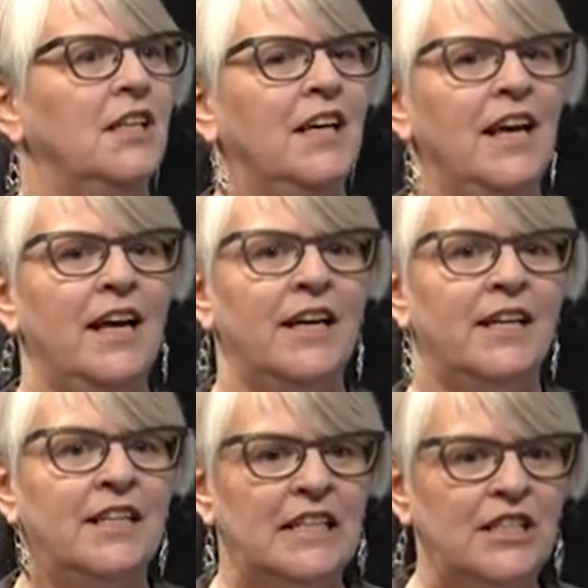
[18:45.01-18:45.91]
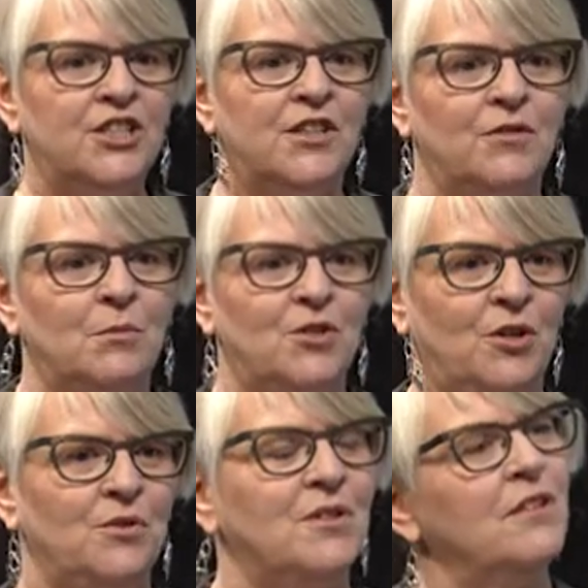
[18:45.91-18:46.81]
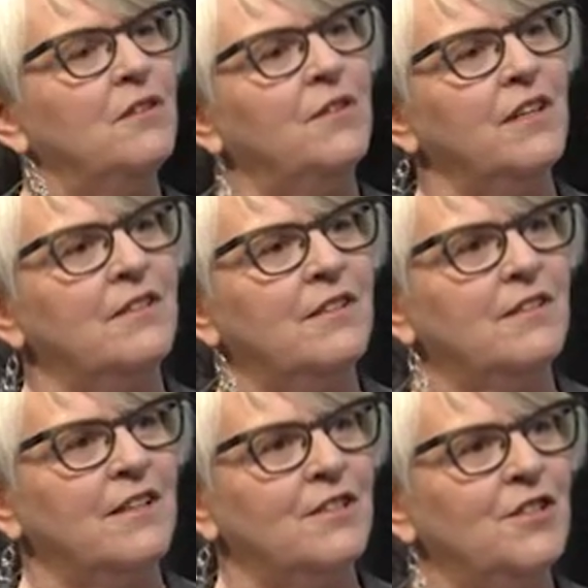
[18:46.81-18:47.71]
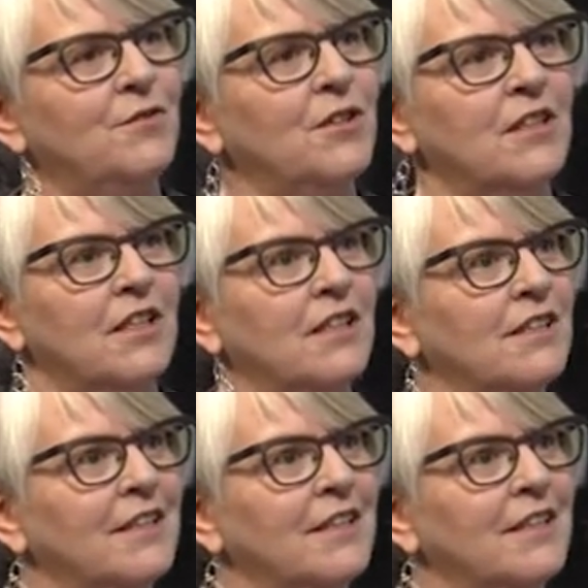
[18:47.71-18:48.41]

Yeah. And each of them chose to define success differently.